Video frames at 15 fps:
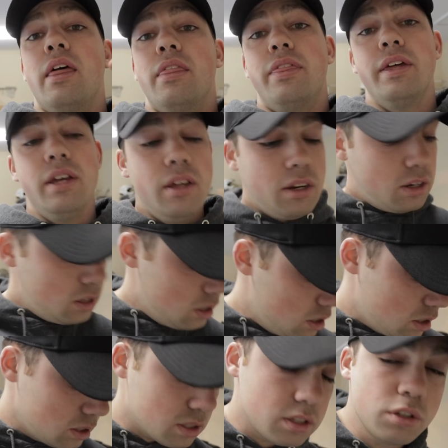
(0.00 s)
Then,
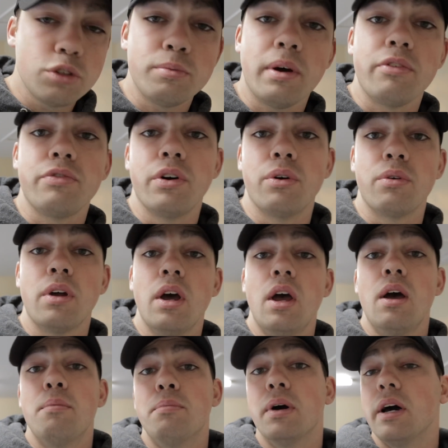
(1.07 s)
excuse my phone,
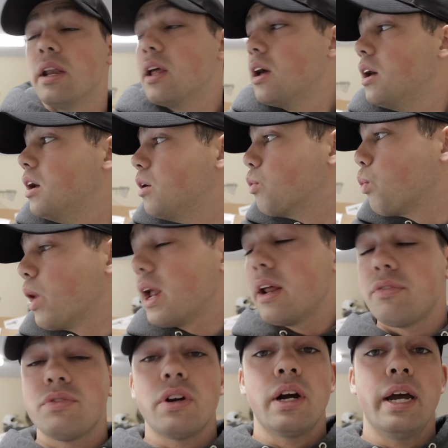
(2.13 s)
but right
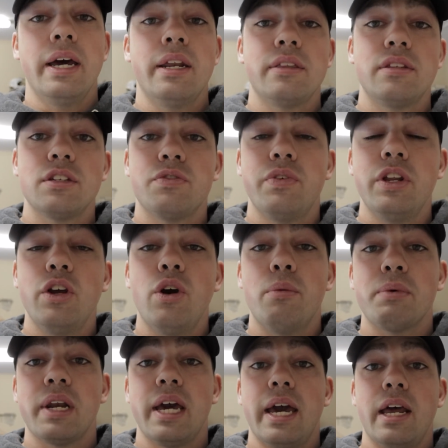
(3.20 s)
after I edit this video, I'm
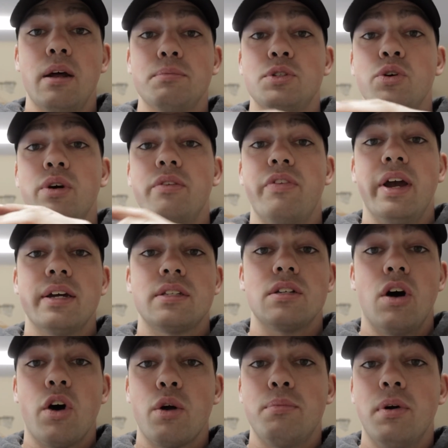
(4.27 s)
going to head up to Advanced Auto